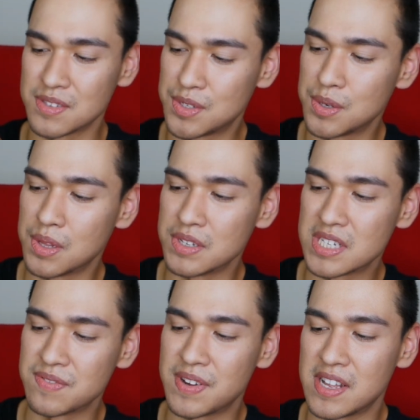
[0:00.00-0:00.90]
too close
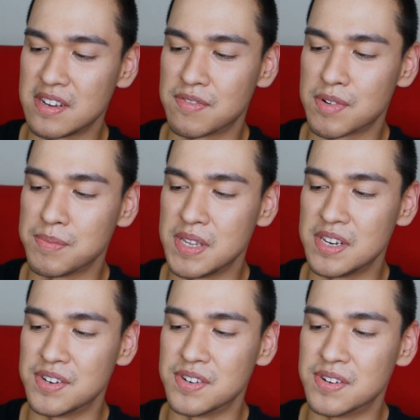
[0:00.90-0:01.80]
in value for me
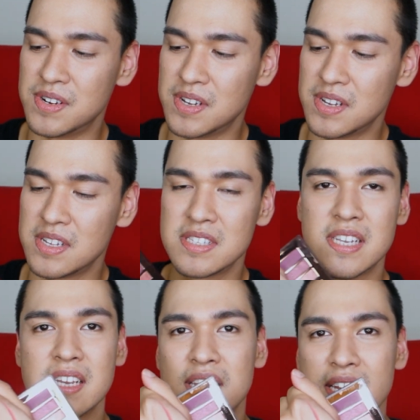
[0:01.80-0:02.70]
to
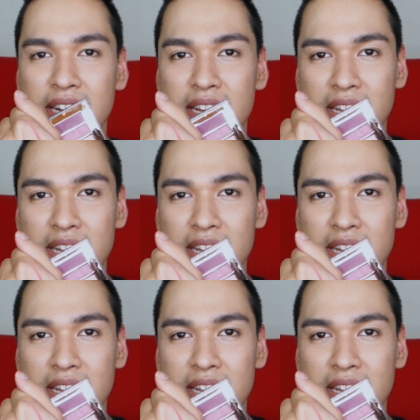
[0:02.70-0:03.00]
take it.